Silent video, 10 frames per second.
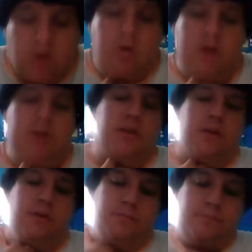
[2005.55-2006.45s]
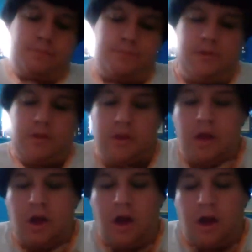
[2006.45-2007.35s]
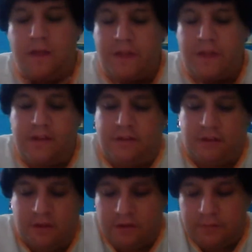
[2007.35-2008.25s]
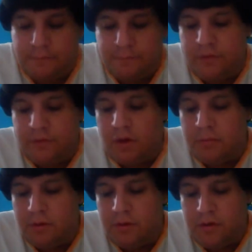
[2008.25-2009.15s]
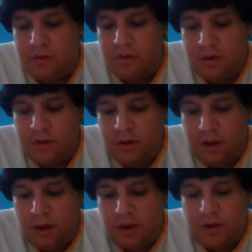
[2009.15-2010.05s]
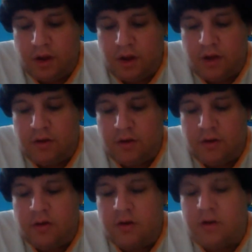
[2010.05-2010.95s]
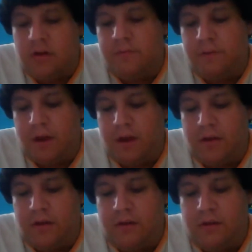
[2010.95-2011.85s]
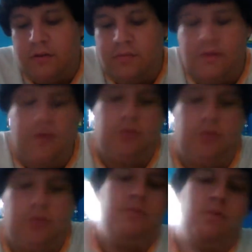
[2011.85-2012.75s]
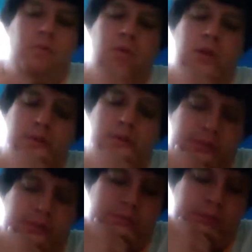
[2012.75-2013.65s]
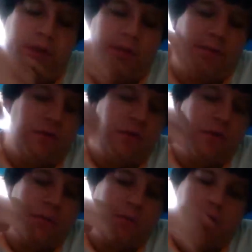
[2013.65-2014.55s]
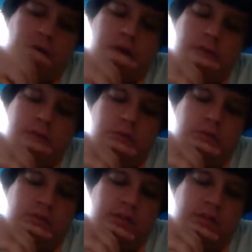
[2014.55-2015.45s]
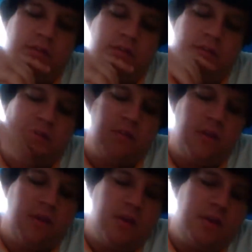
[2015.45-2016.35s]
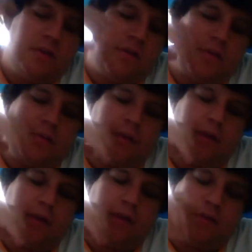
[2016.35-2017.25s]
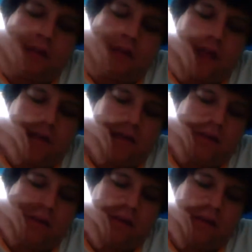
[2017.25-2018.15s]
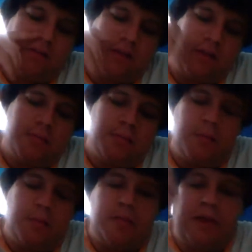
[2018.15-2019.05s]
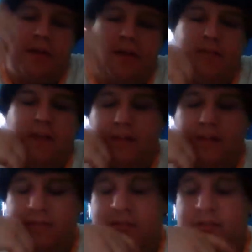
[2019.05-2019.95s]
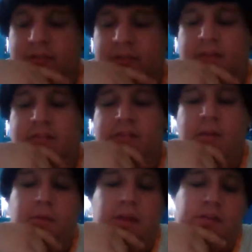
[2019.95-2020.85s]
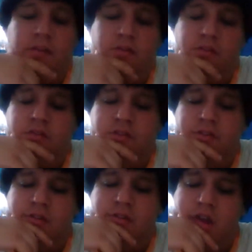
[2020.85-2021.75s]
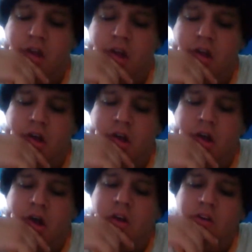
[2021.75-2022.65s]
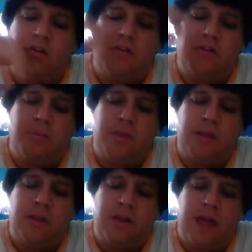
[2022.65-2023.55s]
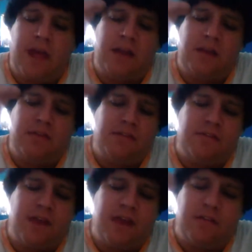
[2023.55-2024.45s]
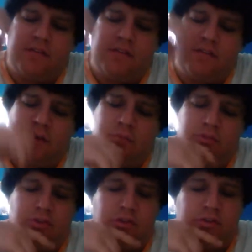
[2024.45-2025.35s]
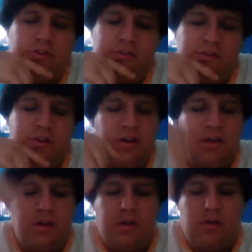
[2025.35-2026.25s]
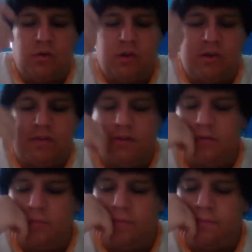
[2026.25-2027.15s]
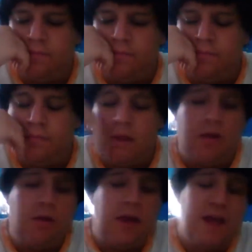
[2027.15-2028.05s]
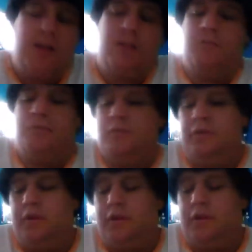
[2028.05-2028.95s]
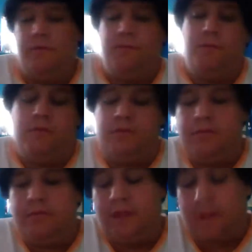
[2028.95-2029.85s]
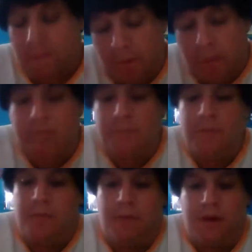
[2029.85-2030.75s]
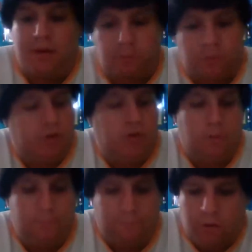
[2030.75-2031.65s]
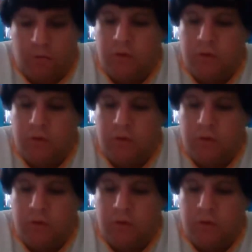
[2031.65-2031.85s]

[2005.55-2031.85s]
idea. Authentic, numbered, and not confide secret. So what does this mean? If you put it all into a sentence, something is landing exempt, maybe like taxes exempt, like the churches. So something landing to tax exempt churches, krita. Now landing, you know, first thing that pops in my mind is what, UFO?